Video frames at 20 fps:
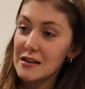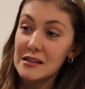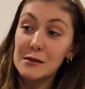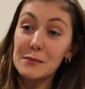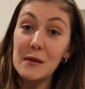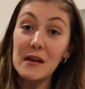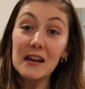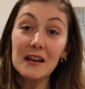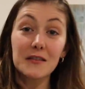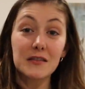
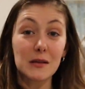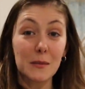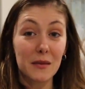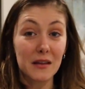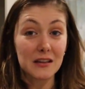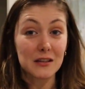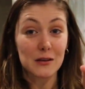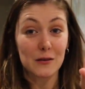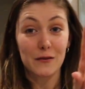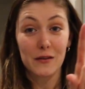Speaking of
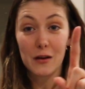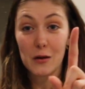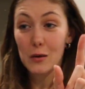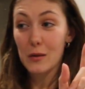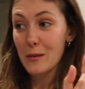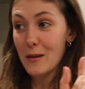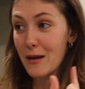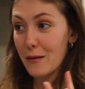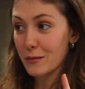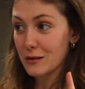something Sophia
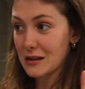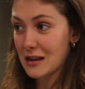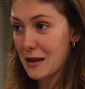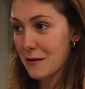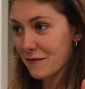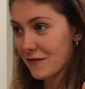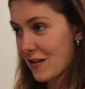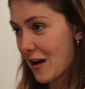will be able to keep